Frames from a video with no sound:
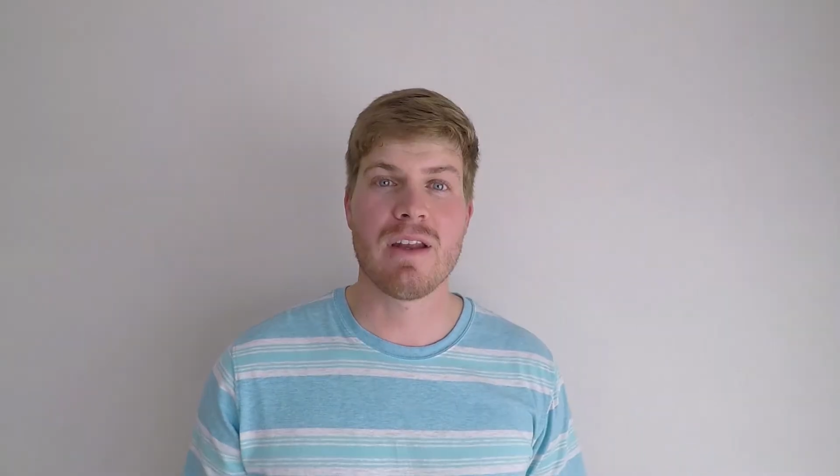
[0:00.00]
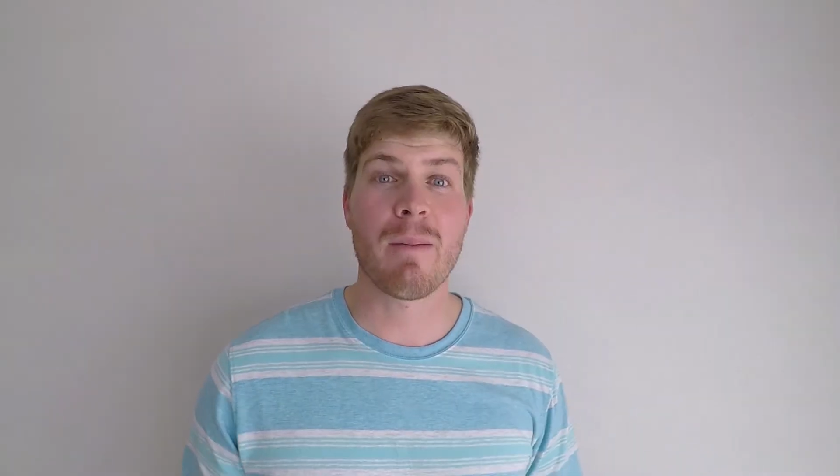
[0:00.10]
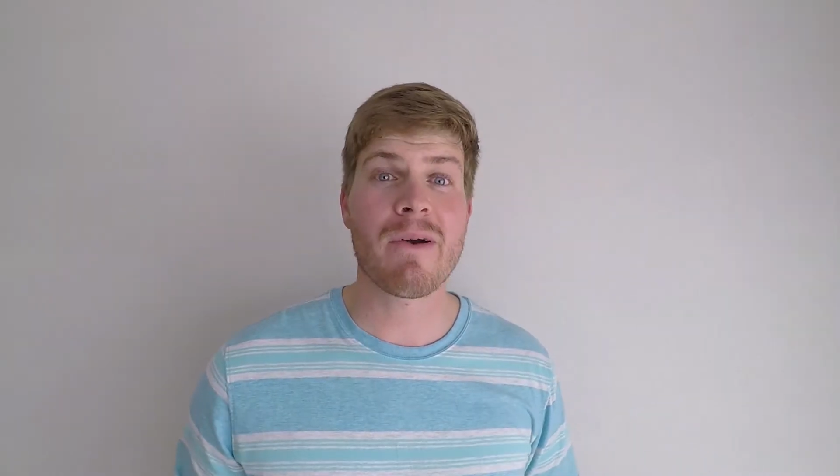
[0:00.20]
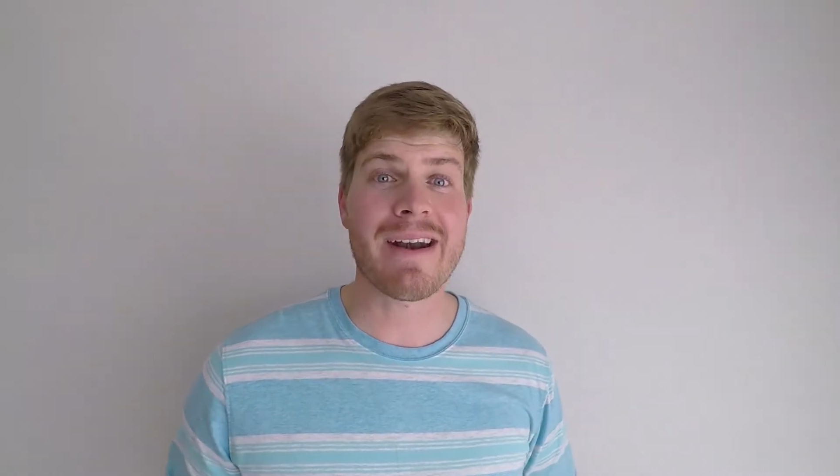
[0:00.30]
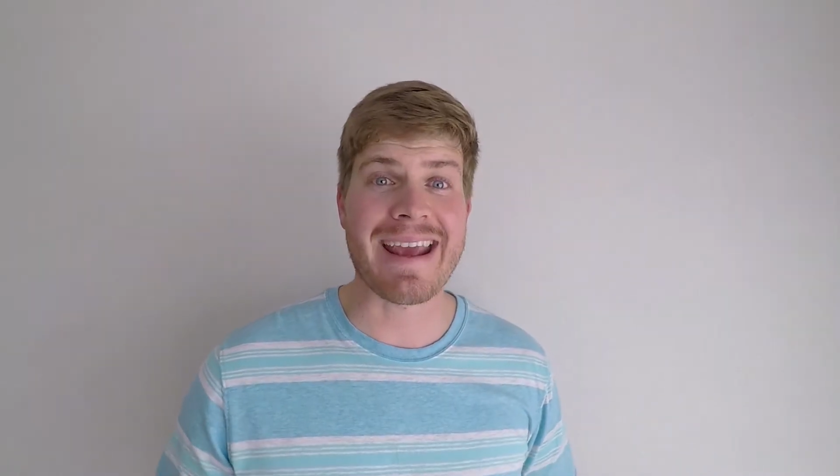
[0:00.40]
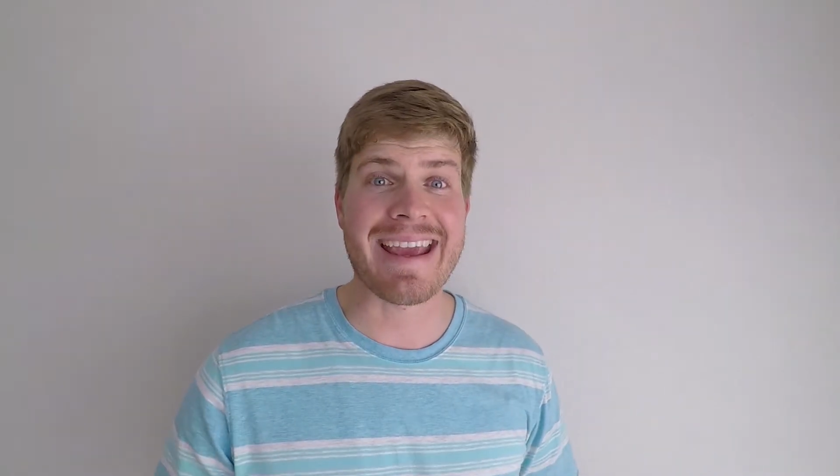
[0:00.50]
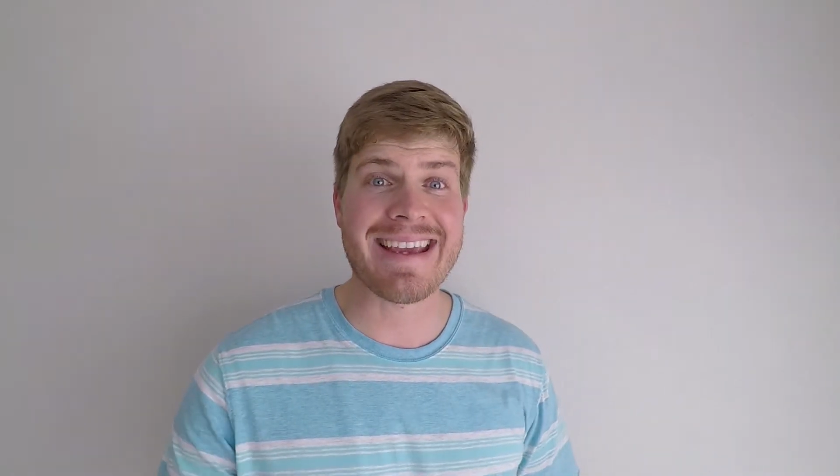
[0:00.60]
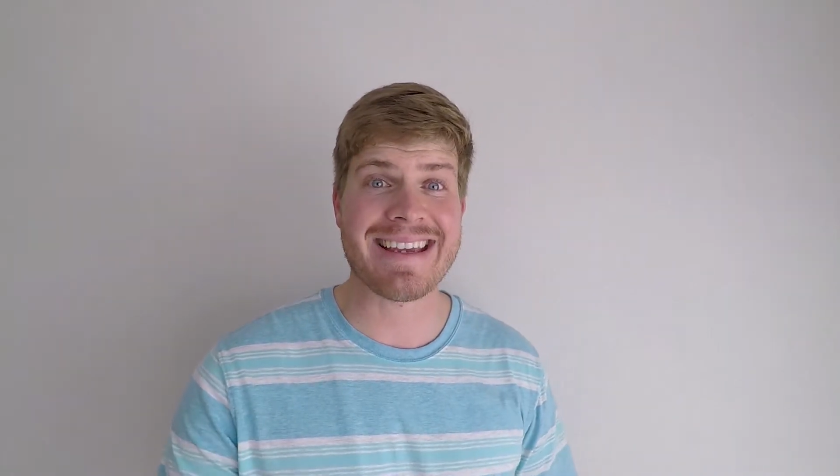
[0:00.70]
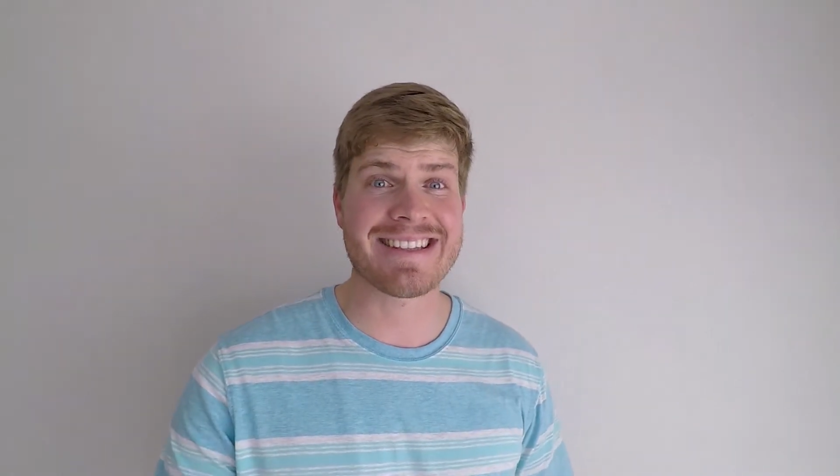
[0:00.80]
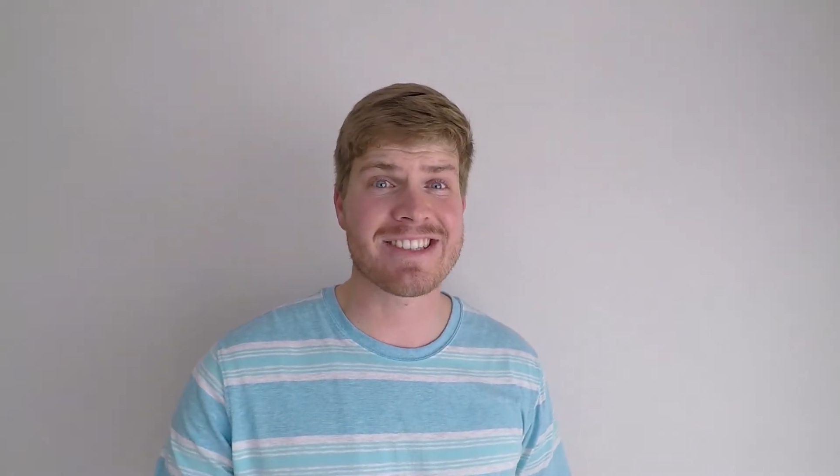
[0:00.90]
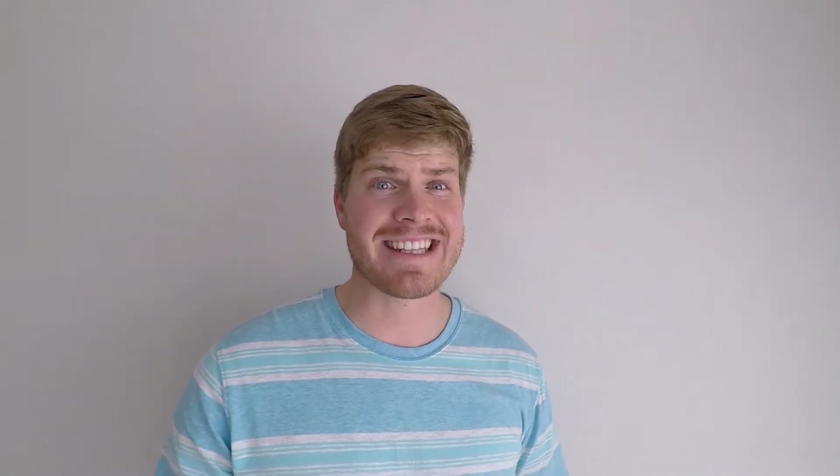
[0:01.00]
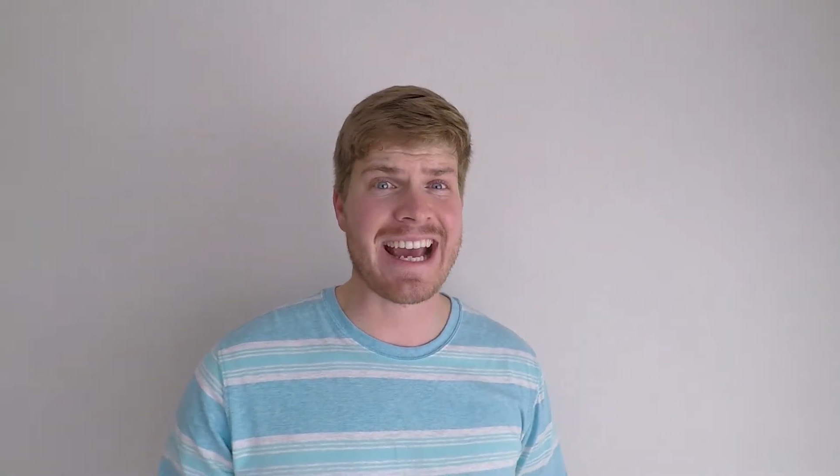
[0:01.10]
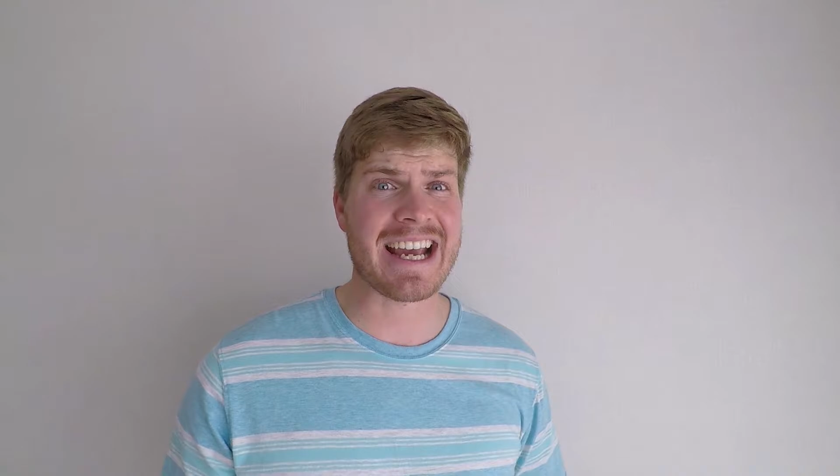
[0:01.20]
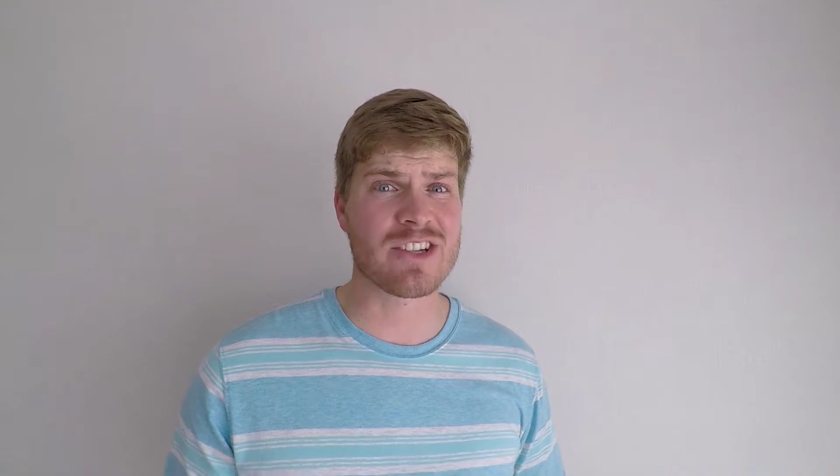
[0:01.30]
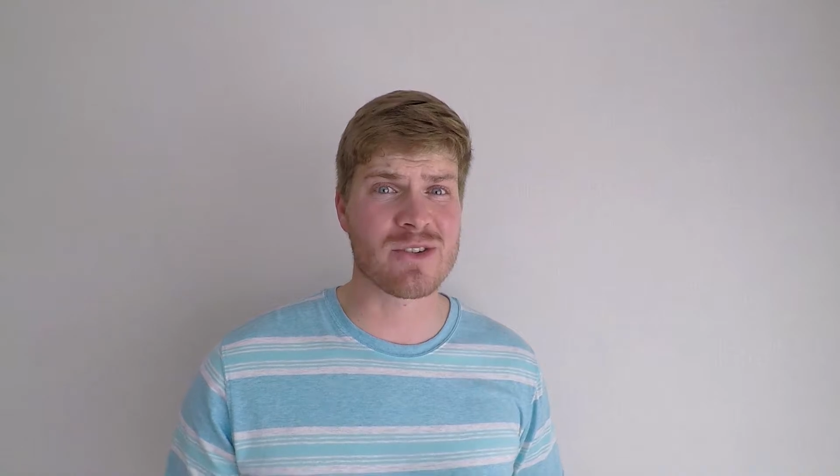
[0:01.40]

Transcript: Number eight can tie